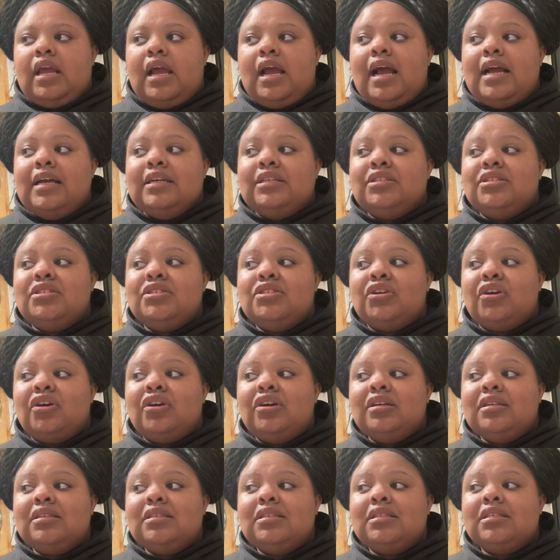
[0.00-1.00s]
I
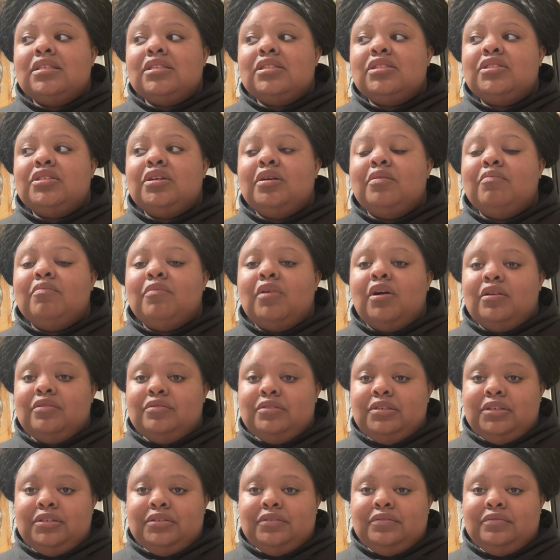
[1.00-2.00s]
start
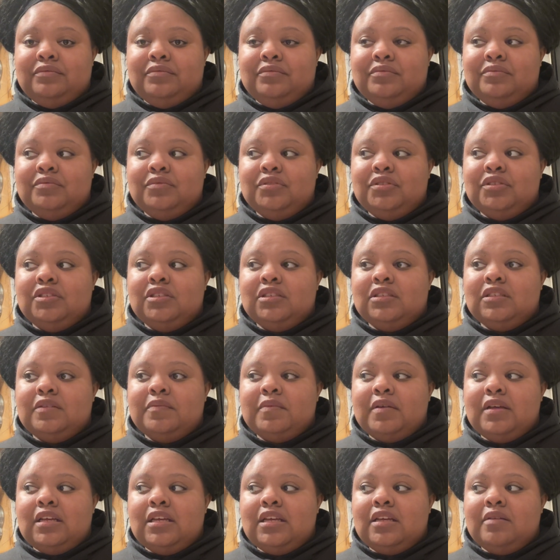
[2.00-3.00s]
tomorrow, which is
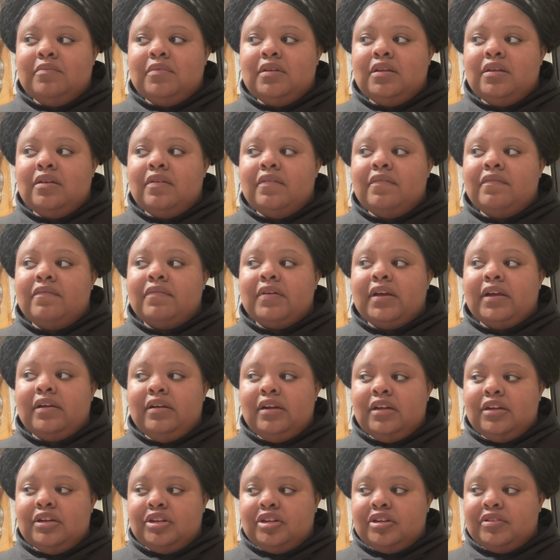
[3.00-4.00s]
making me
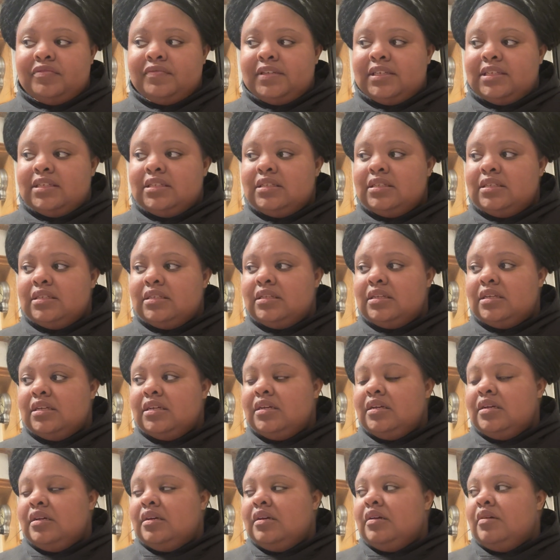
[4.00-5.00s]
very nervous
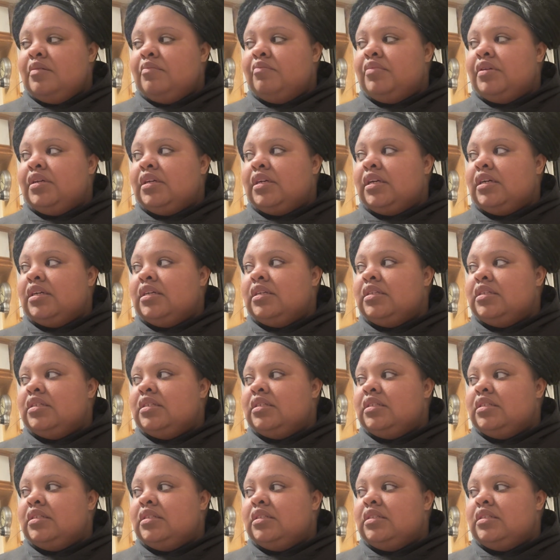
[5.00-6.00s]

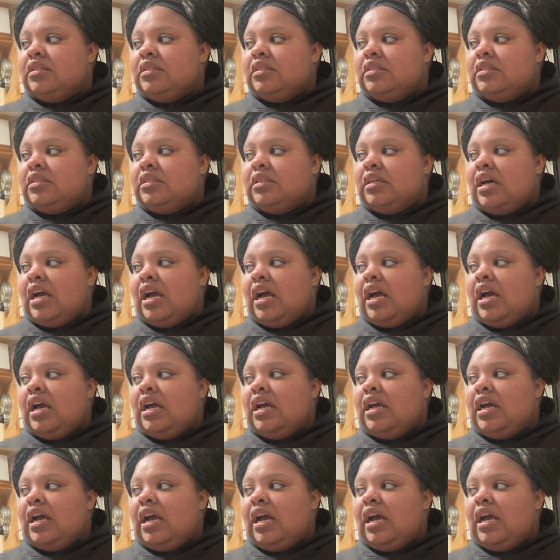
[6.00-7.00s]
because
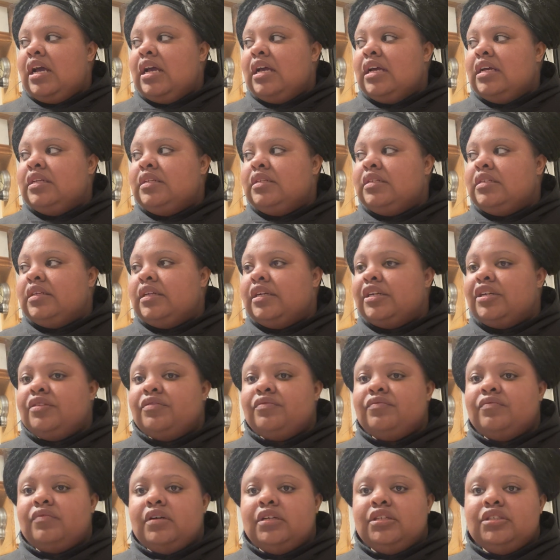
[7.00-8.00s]
it's like a
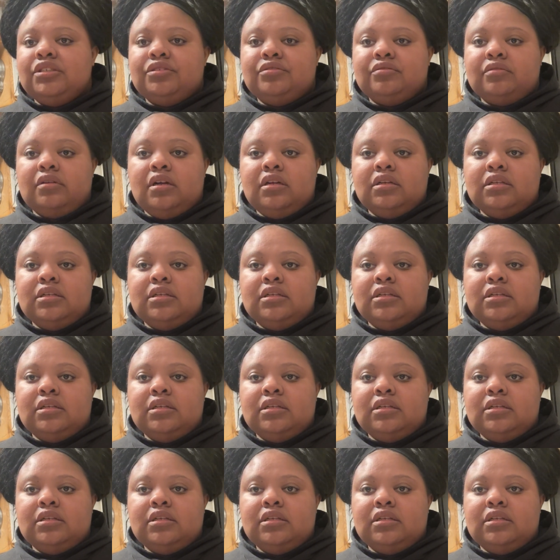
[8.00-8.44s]
restaurant